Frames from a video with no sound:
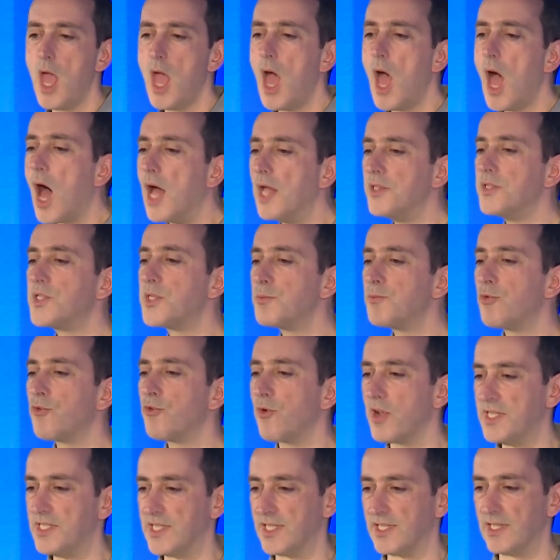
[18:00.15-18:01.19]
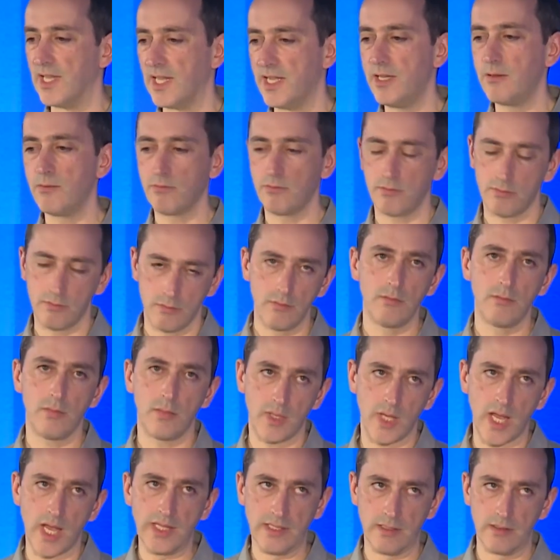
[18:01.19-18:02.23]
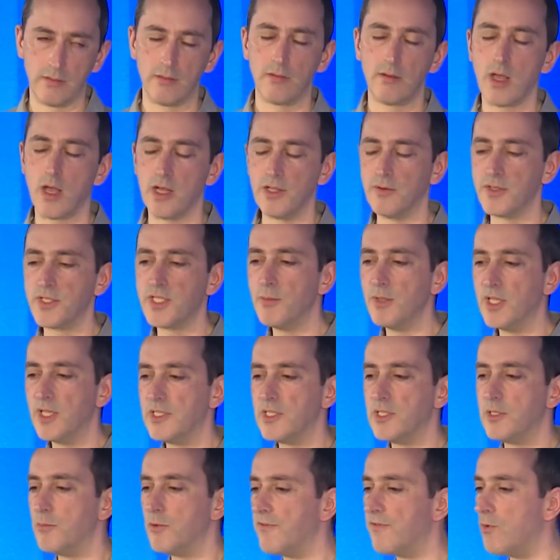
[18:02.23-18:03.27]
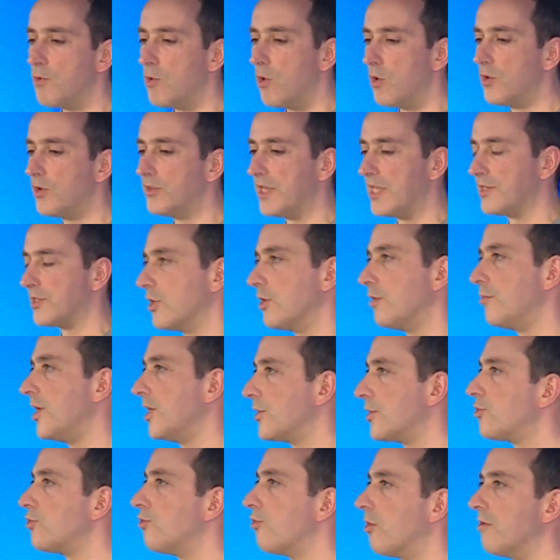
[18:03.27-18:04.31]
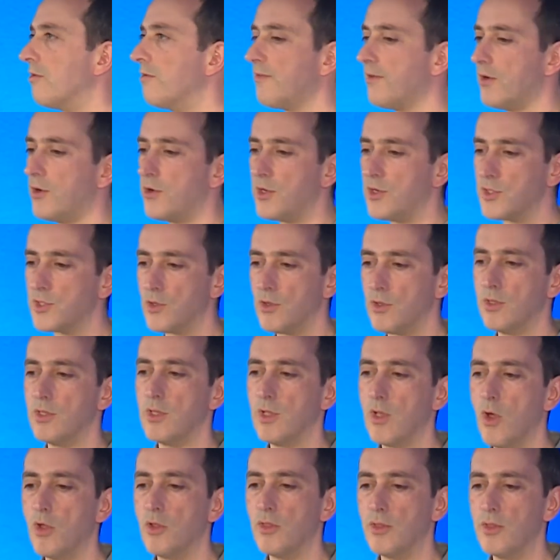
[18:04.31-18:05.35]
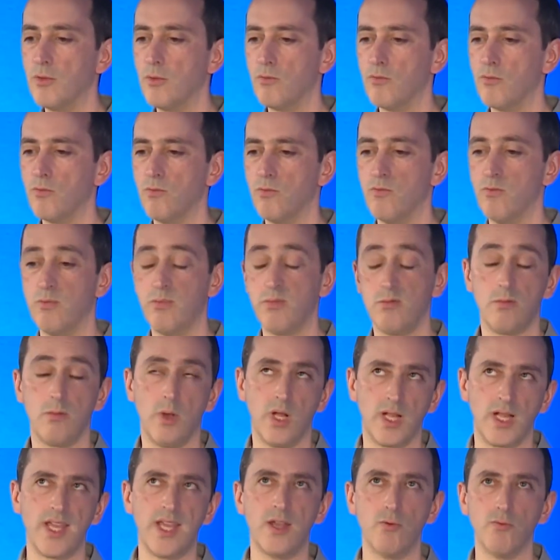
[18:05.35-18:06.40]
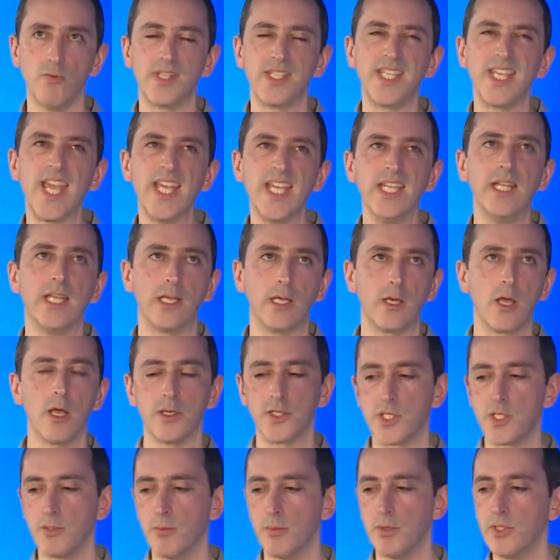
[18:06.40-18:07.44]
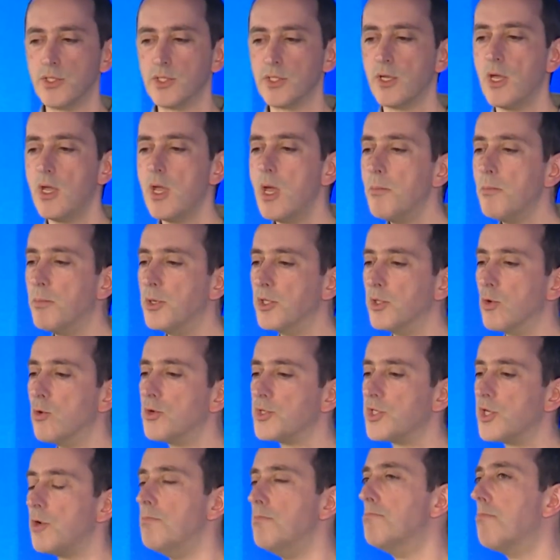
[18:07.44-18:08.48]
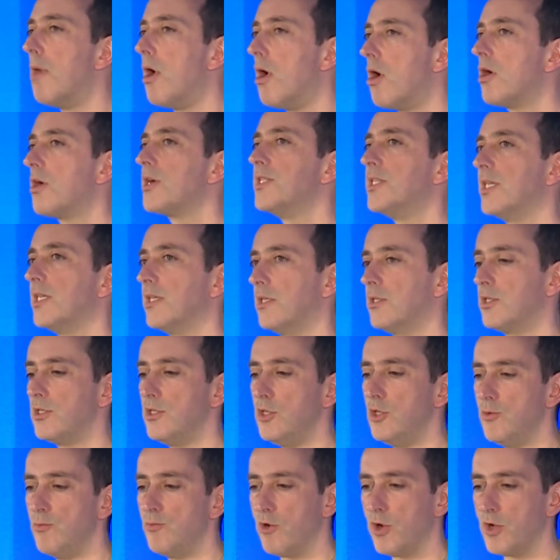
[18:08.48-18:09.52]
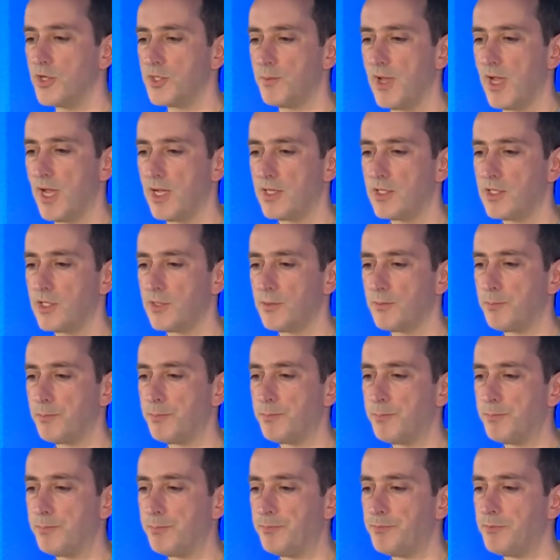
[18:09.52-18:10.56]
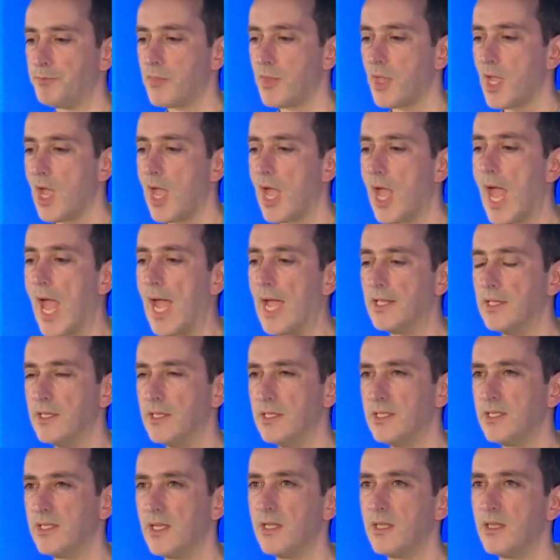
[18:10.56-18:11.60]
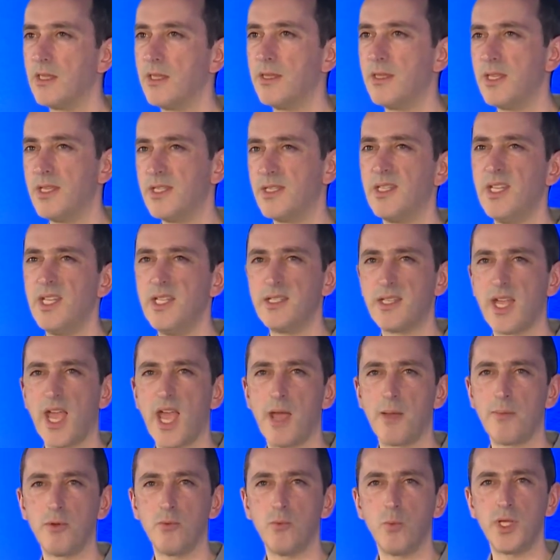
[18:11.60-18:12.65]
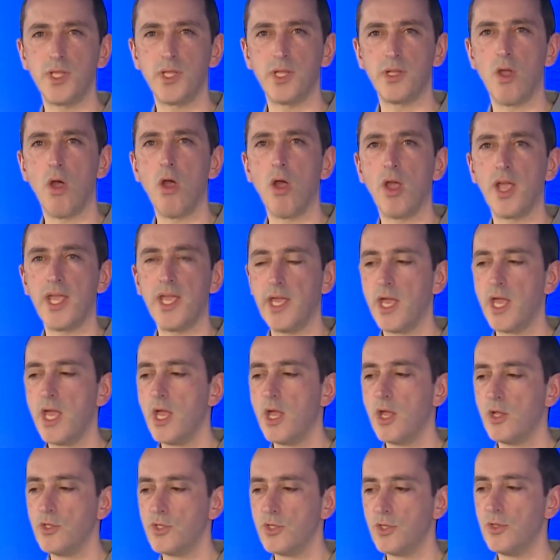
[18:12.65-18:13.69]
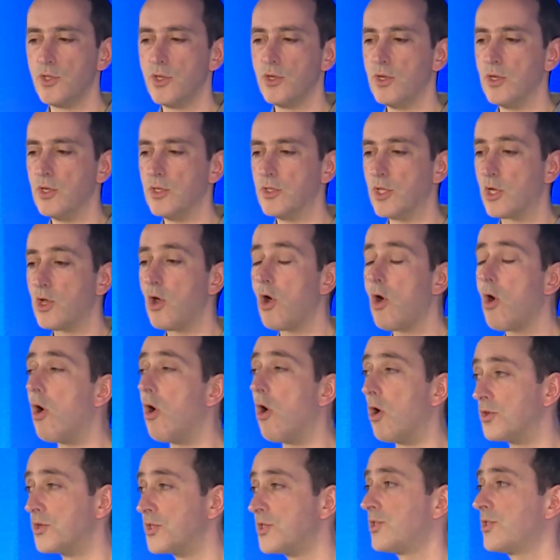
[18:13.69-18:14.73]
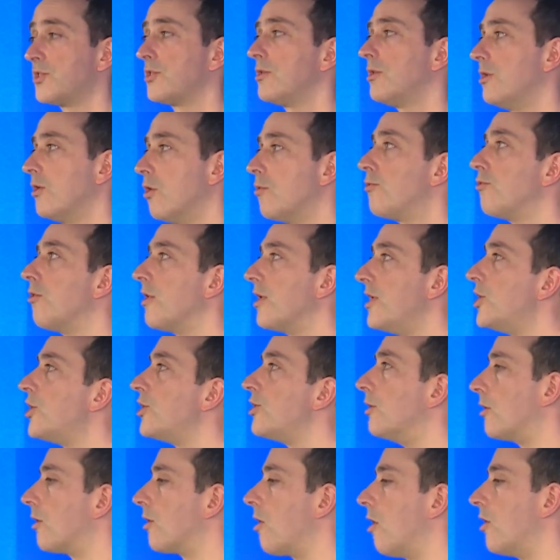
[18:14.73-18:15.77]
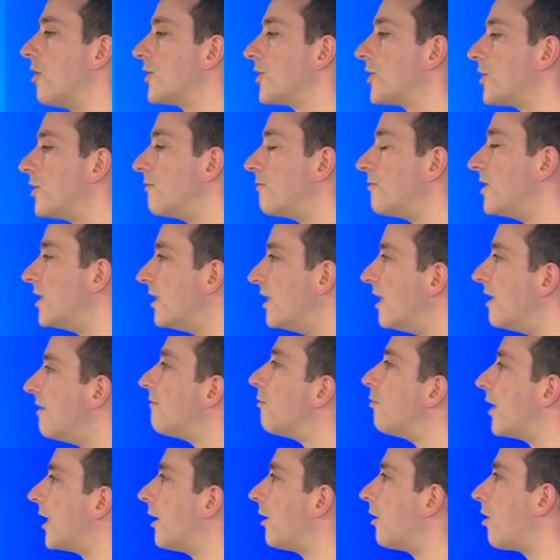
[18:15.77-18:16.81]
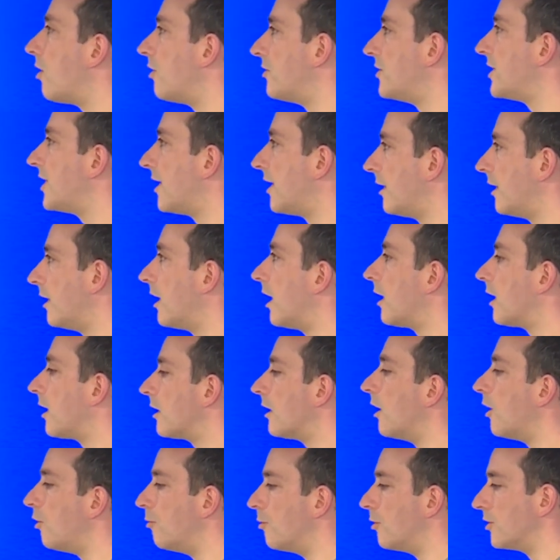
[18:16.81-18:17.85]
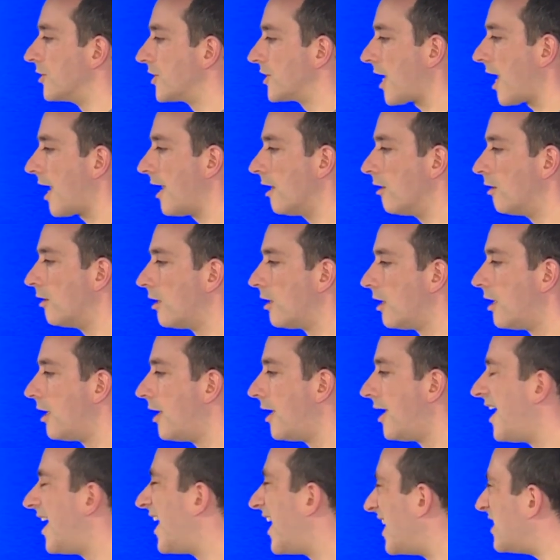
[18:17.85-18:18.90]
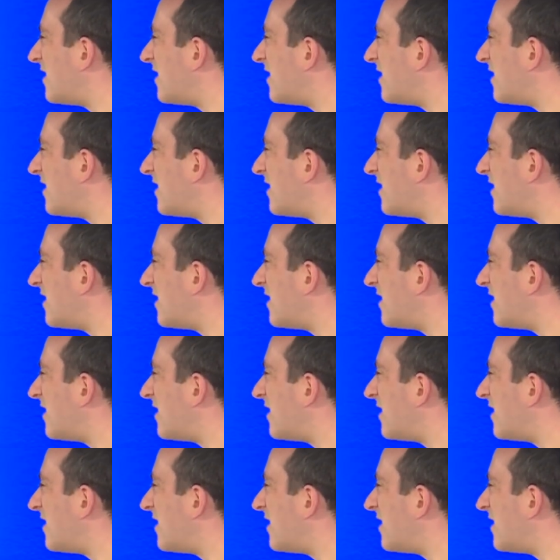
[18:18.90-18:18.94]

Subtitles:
Unsurprisingly, and kind of similarly to before, there's to be a strong focus on retaining customers, but also marketing to new prospects. And this needs to happen with an eye to the cost, the operational costs of delivering content at global scale. It's